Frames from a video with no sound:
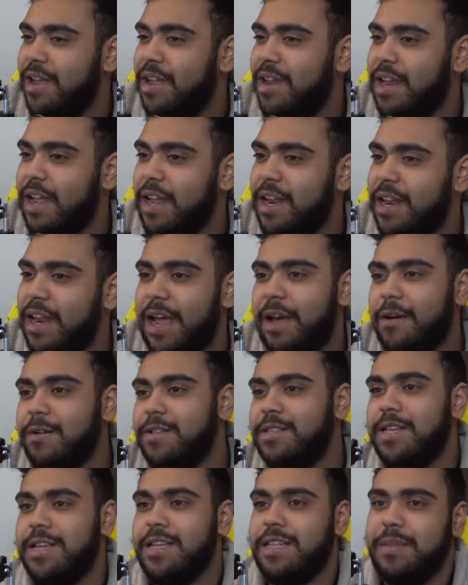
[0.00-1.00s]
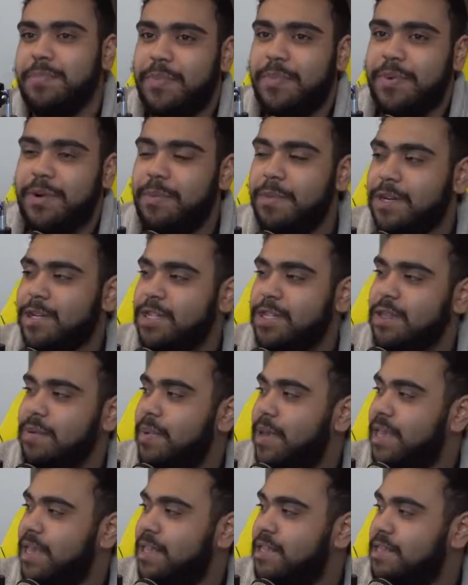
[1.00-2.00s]
and now it's like pretty much the
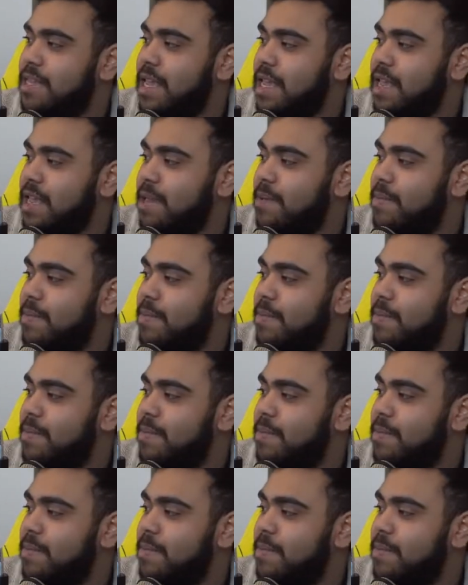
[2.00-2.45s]
biggest game.